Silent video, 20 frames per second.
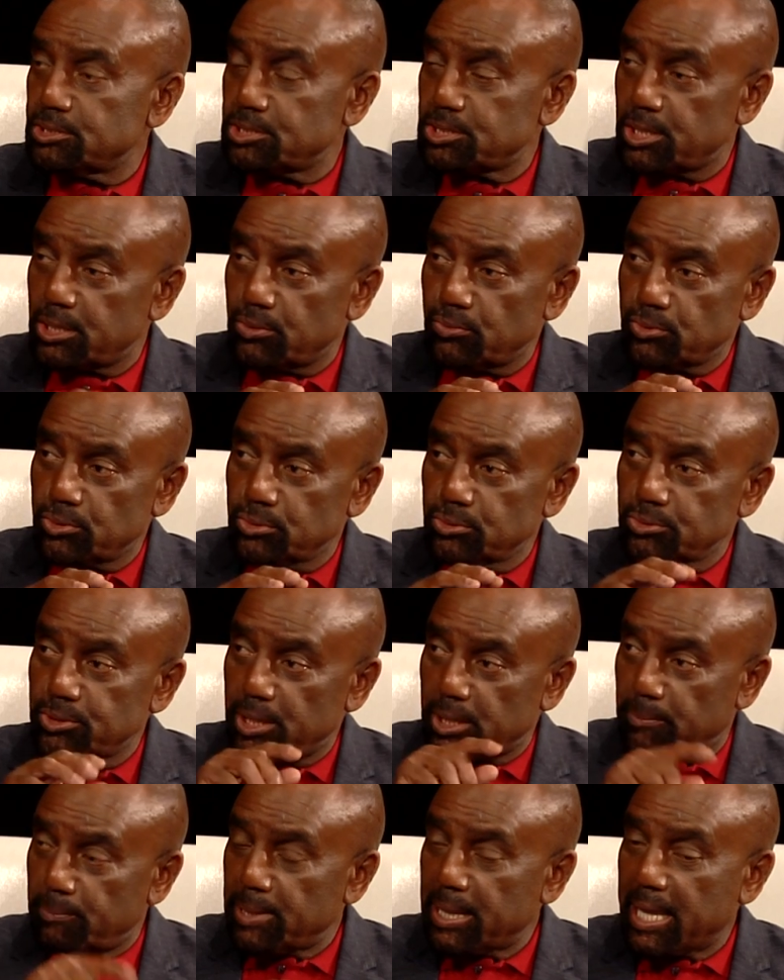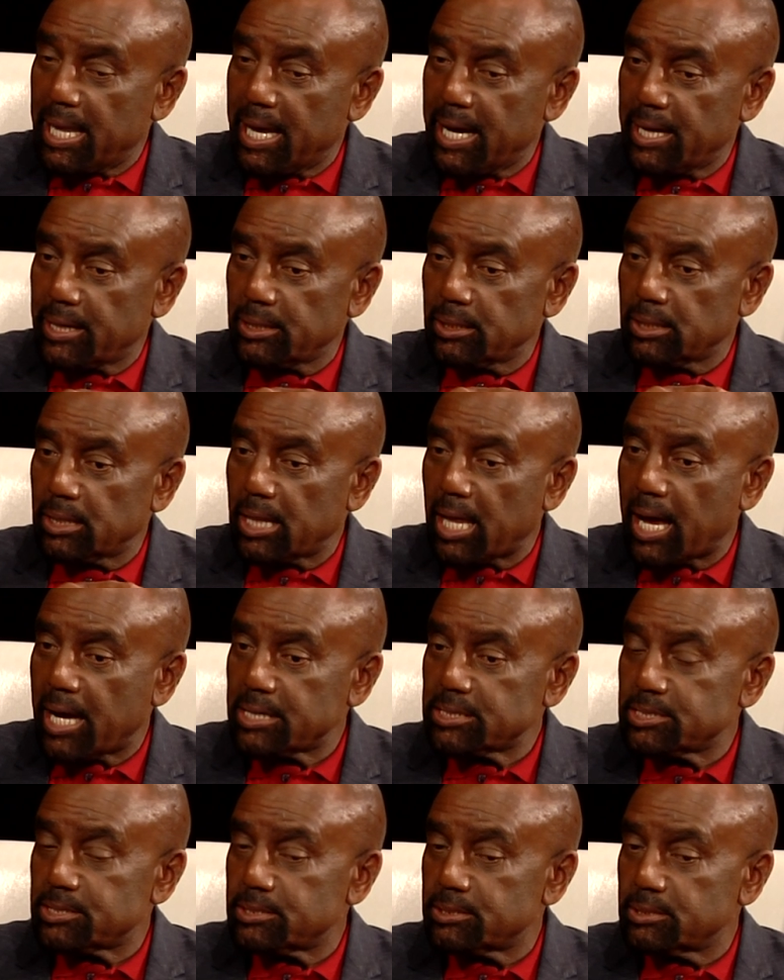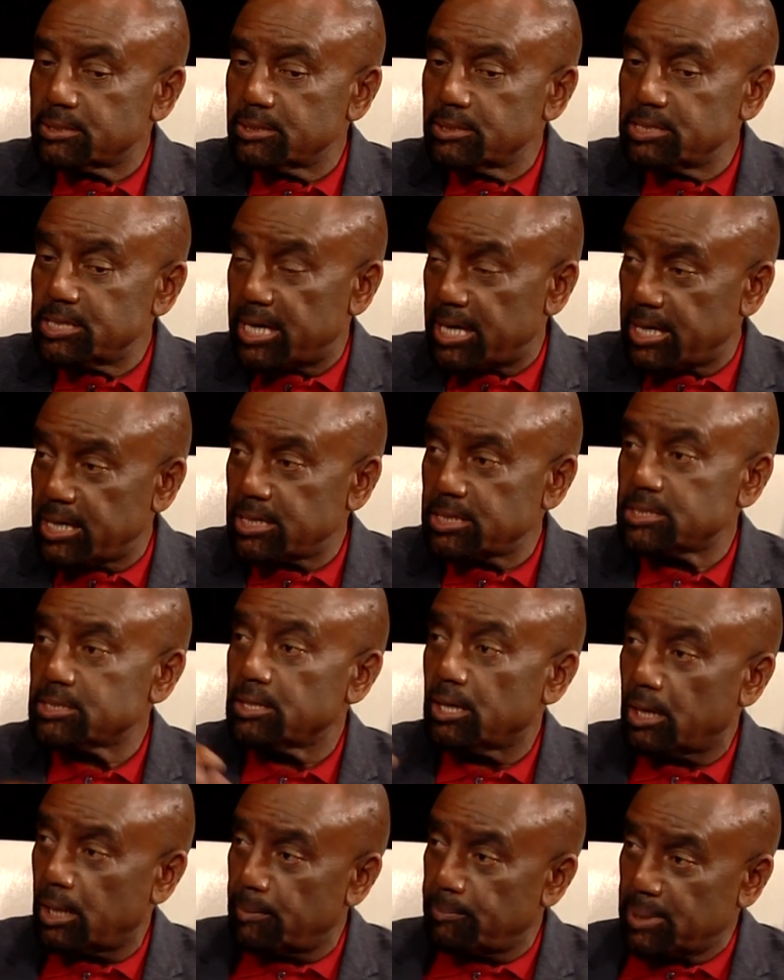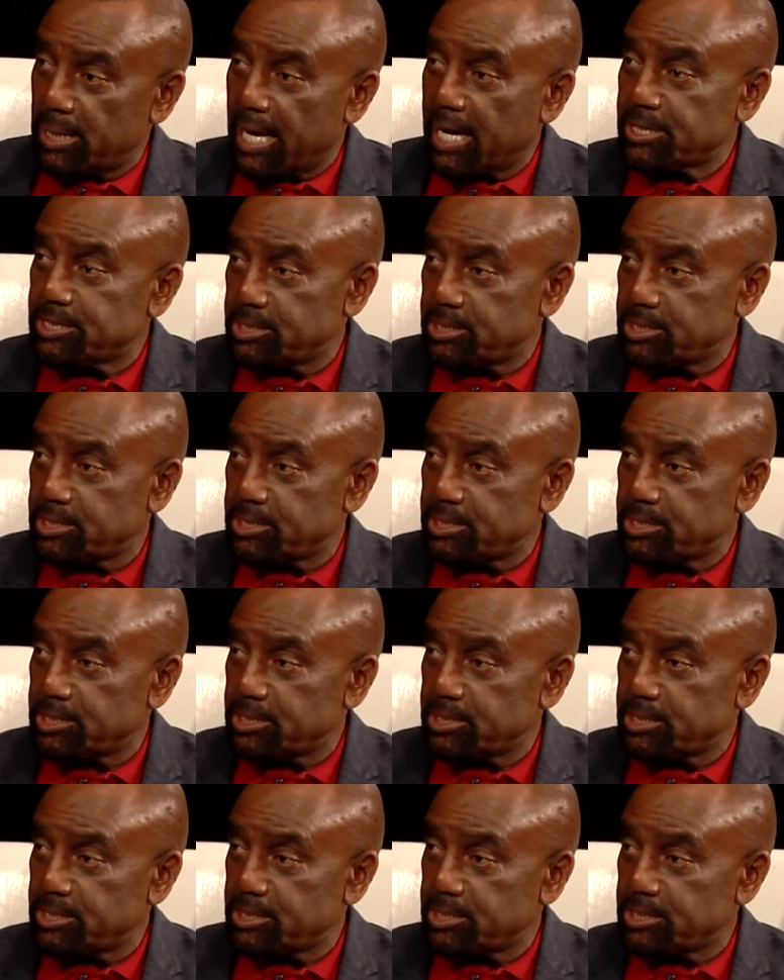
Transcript: the same rules that applied in Lot's days apply